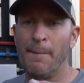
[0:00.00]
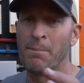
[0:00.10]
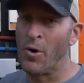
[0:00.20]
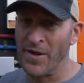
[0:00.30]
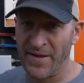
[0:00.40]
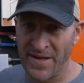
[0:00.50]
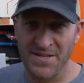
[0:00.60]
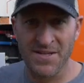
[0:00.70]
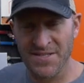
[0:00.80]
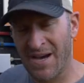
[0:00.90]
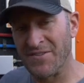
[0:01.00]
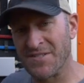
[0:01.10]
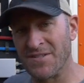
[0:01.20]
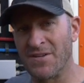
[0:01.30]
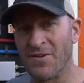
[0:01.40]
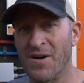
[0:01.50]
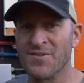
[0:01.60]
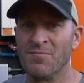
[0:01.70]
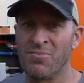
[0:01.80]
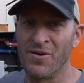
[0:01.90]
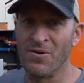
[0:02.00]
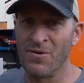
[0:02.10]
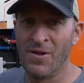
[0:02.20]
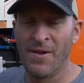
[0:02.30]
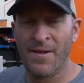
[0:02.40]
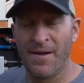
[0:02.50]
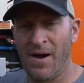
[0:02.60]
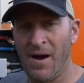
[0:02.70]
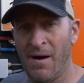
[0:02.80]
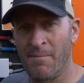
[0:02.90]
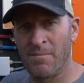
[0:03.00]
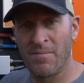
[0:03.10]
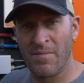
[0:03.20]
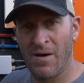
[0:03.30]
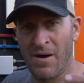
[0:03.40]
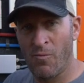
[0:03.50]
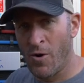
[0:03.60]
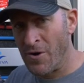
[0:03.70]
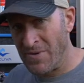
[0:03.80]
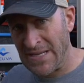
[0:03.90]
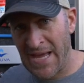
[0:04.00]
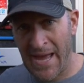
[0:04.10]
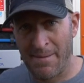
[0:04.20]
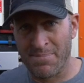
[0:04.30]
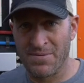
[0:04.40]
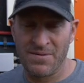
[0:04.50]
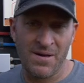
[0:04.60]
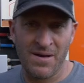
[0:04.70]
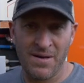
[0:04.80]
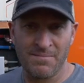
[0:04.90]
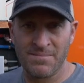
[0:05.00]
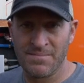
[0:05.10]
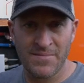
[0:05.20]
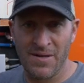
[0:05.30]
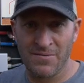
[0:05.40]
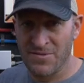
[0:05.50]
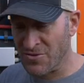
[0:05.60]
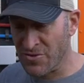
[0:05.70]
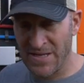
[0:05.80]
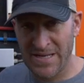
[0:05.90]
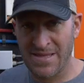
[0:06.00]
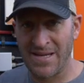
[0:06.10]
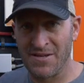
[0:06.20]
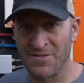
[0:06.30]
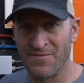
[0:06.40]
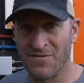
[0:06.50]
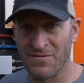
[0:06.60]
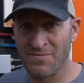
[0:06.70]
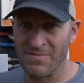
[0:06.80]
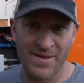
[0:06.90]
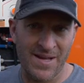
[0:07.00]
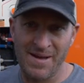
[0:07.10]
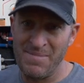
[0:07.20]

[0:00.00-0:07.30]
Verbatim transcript: boiling it, because obviously you can also boil water in camp, you know, to treat anything else. If you're like, I